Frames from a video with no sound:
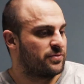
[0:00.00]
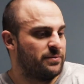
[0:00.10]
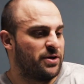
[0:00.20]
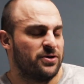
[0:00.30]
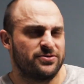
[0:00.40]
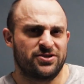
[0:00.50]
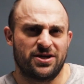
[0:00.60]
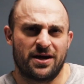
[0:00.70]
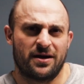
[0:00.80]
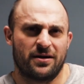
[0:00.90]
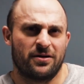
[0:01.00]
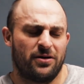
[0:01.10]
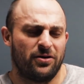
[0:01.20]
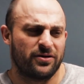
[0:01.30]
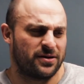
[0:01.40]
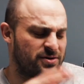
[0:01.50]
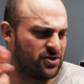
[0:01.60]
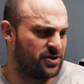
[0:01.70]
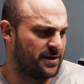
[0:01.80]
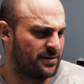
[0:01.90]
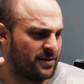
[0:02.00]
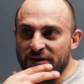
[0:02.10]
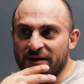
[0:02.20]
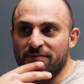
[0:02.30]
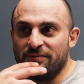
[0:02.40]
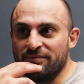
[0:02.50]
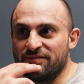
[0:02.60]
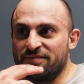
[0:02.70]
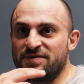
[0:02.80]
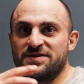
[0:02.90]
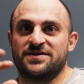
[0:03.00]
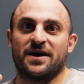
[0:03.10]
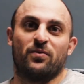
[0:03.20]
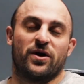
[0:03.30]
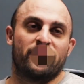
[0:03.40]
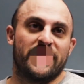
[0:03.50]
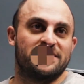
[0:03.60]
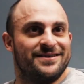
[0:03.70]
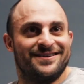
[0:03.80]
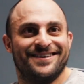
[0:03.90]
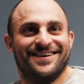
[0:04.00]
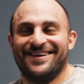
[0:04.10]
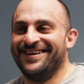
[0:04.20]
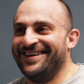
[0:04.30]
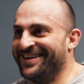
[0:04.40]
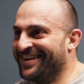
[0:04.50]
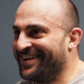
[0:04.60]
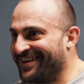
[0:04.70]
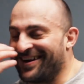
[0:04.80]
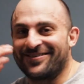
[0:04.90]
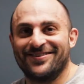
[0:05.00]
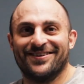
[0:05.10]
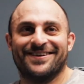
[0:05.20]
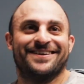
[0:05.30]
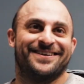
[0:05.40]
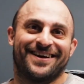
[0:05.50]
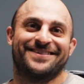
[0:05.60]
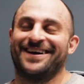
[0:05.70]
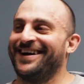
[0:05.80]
repost, share, all the good shit. Be somewhat, not really, cut that